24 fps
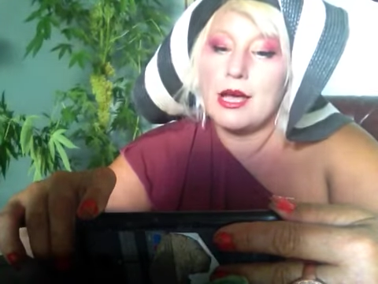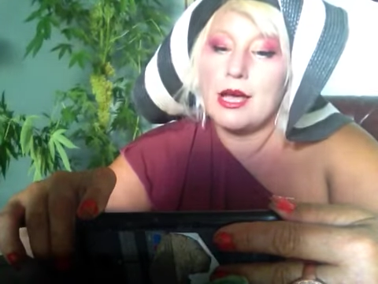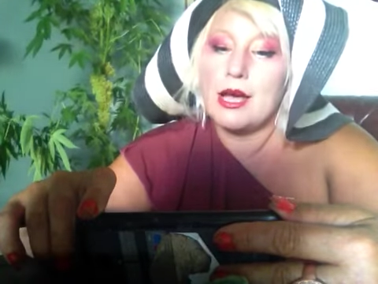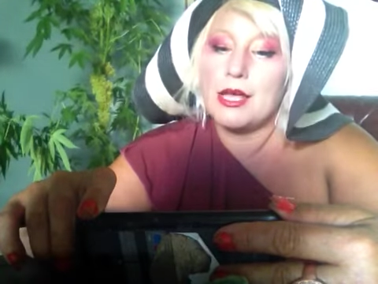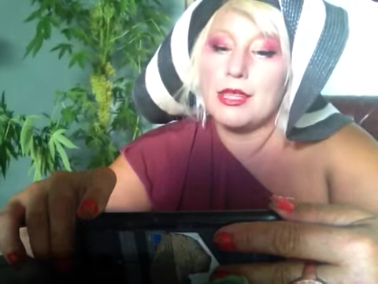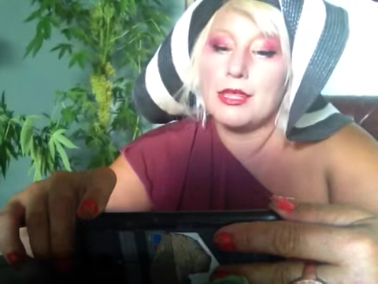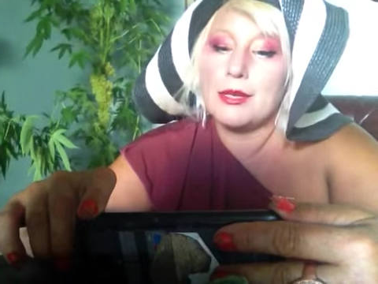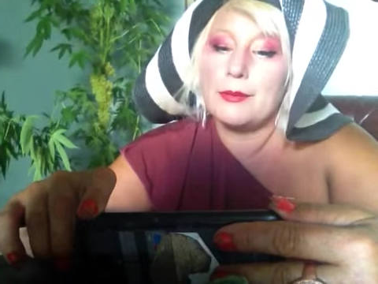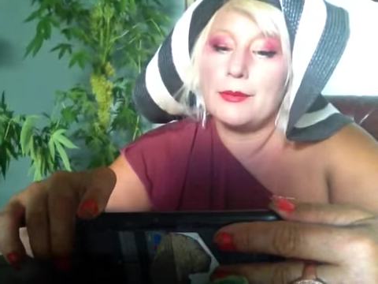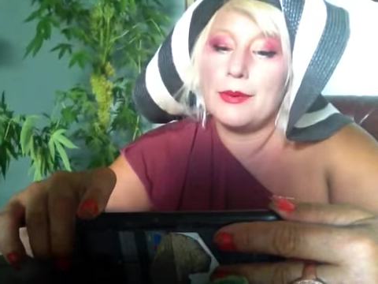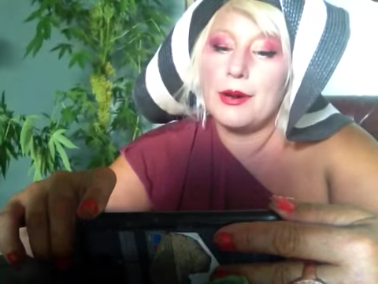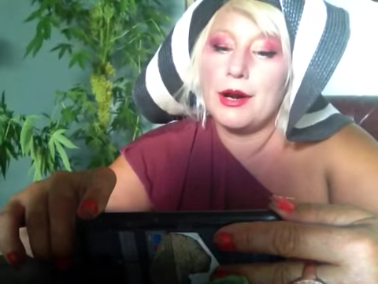
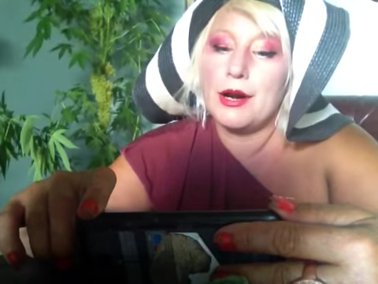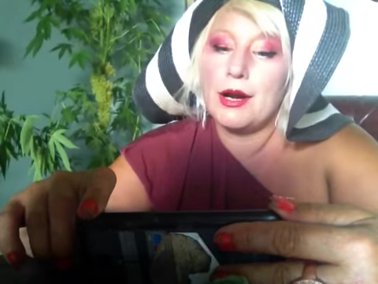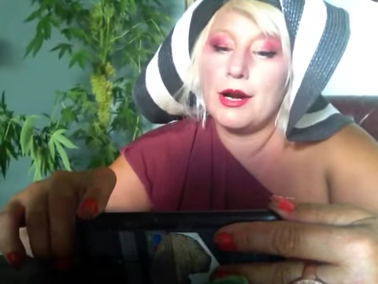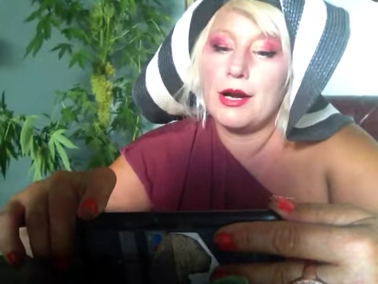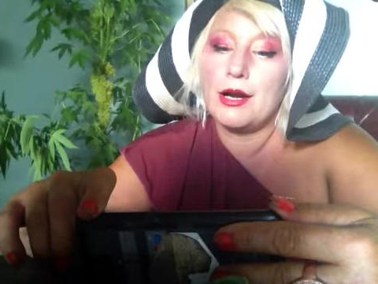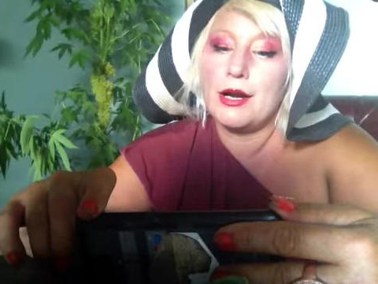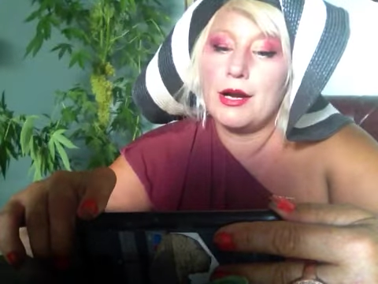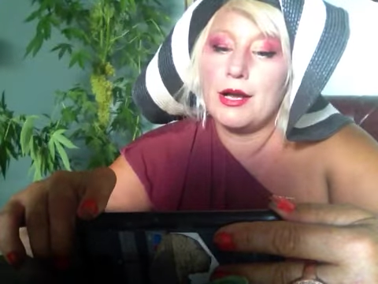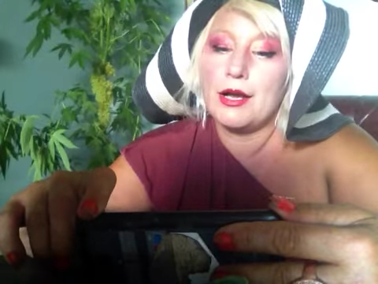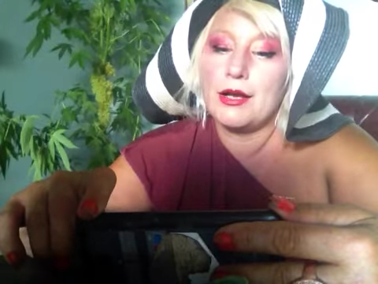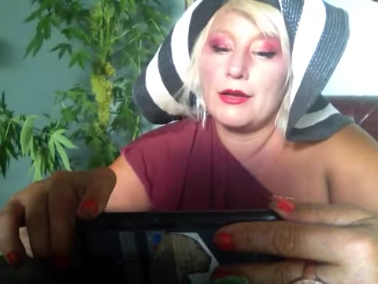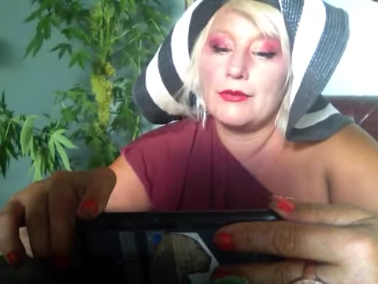on the
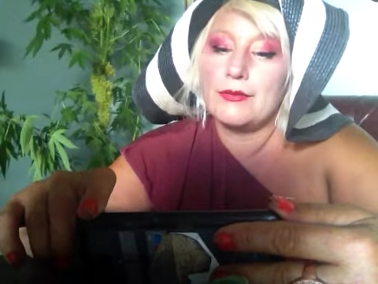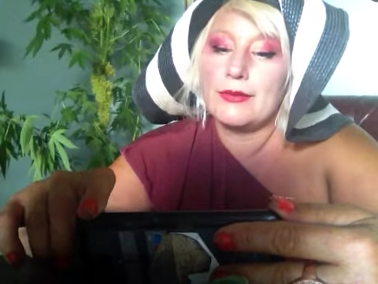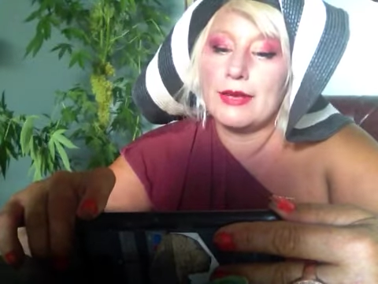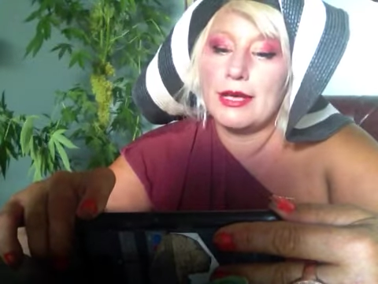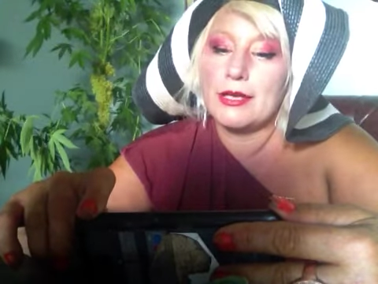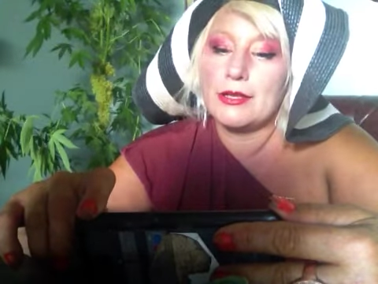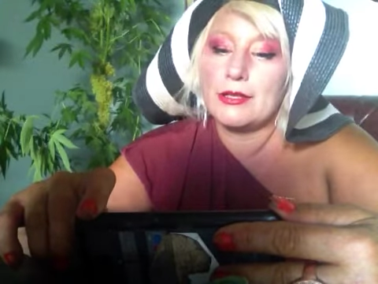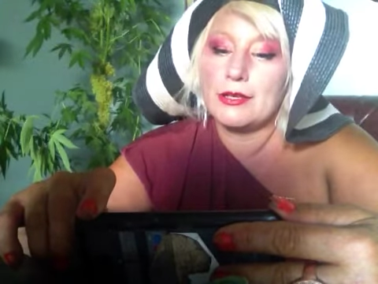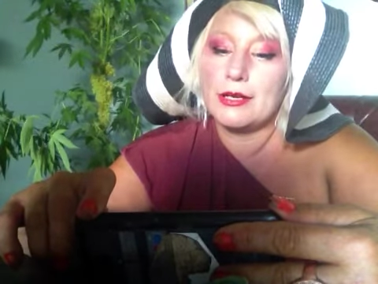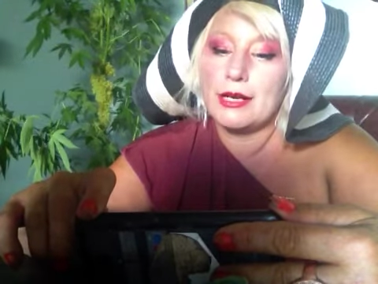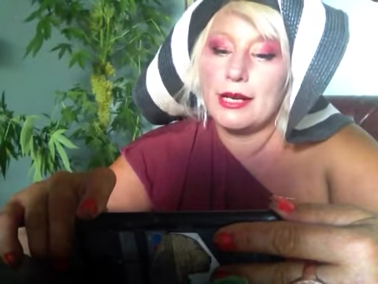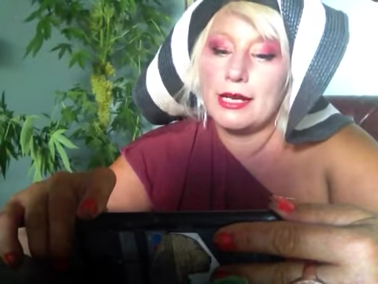part of
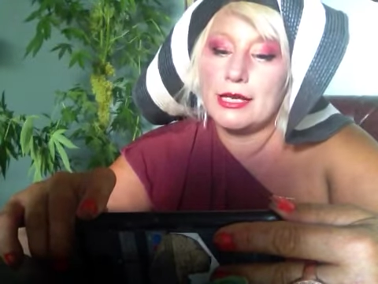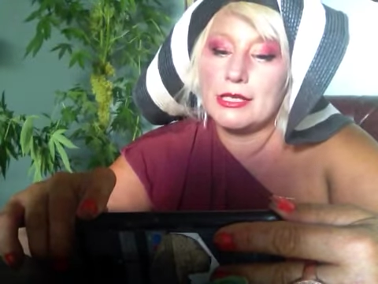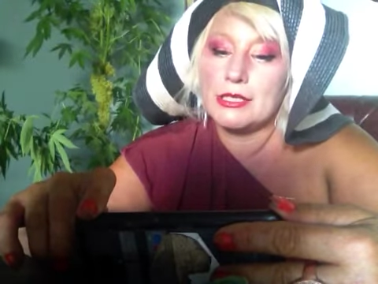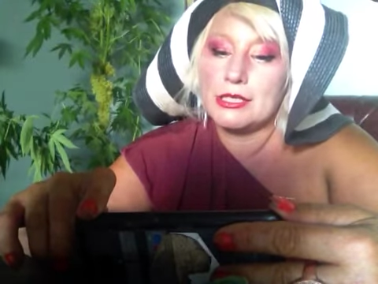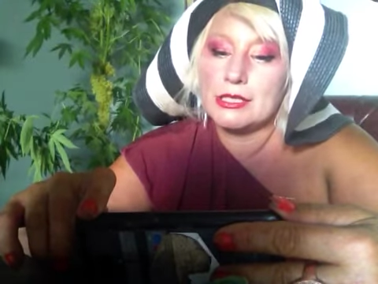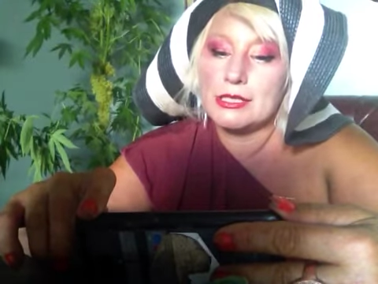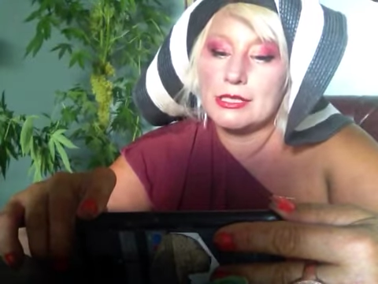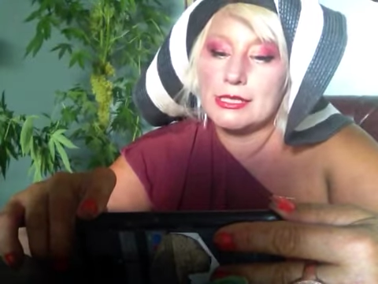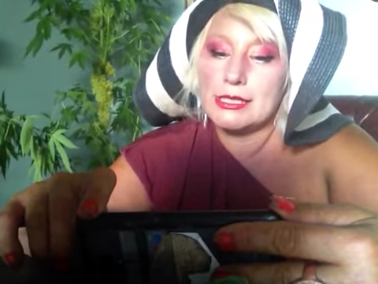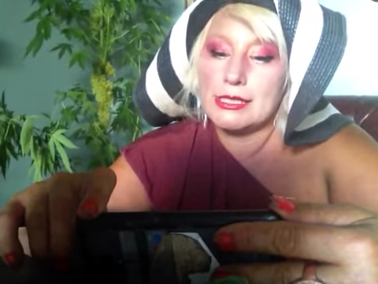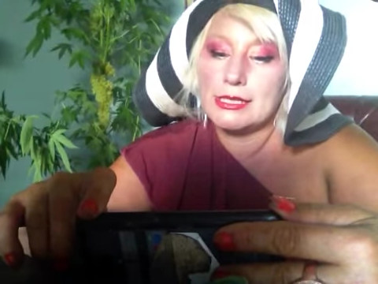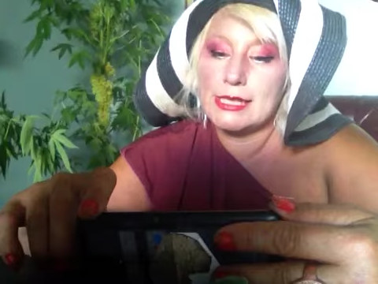other
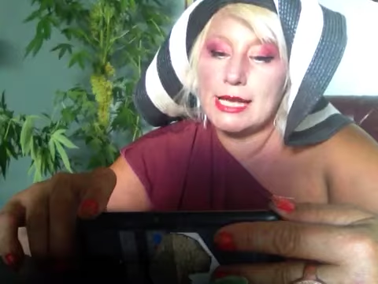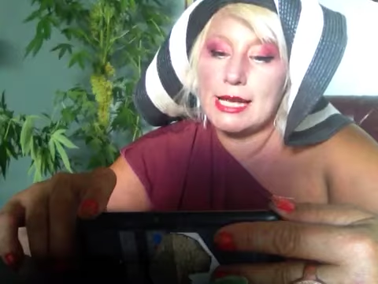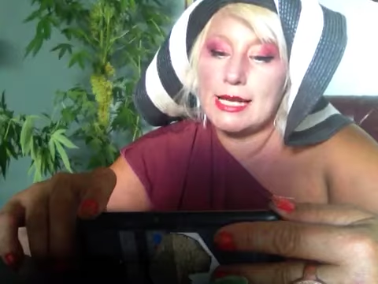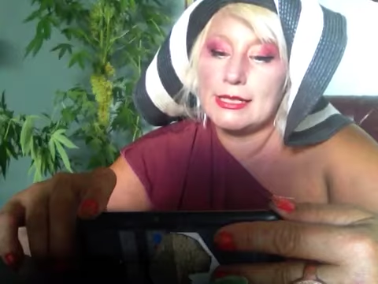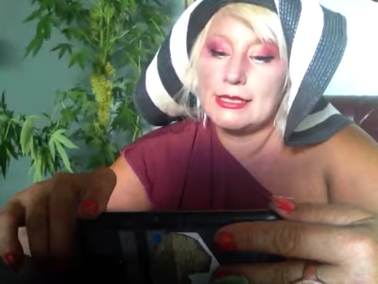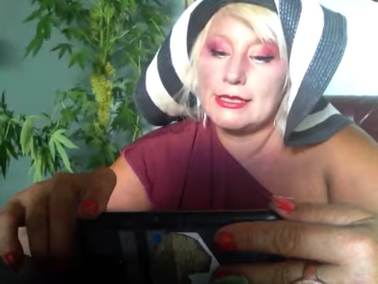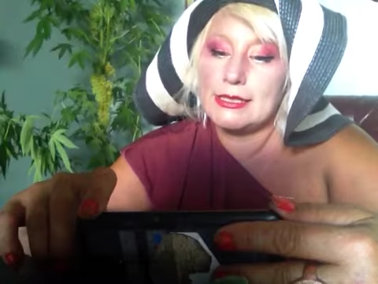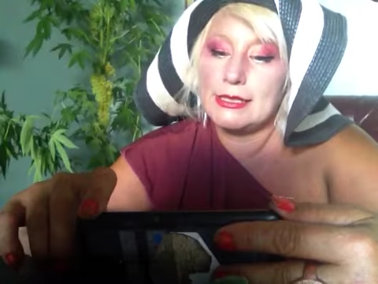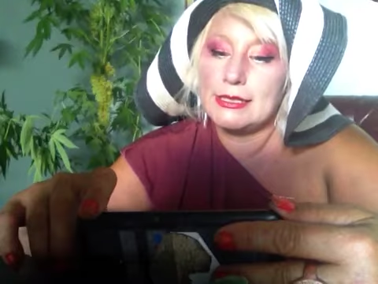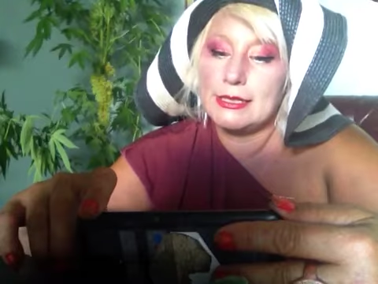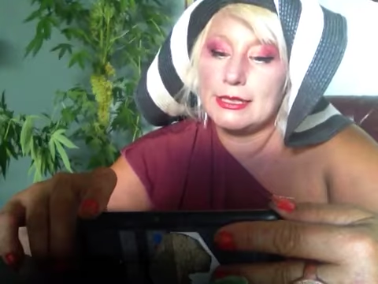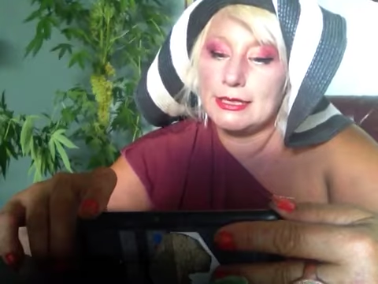agencies
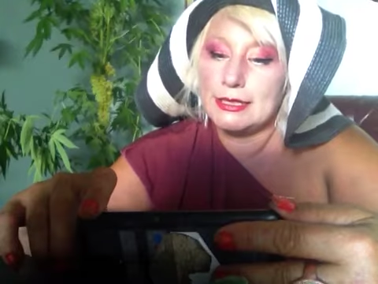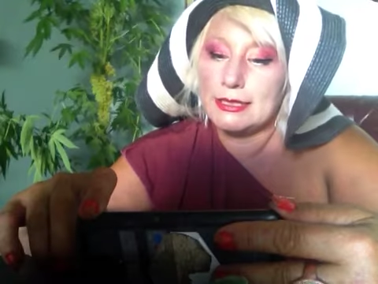acting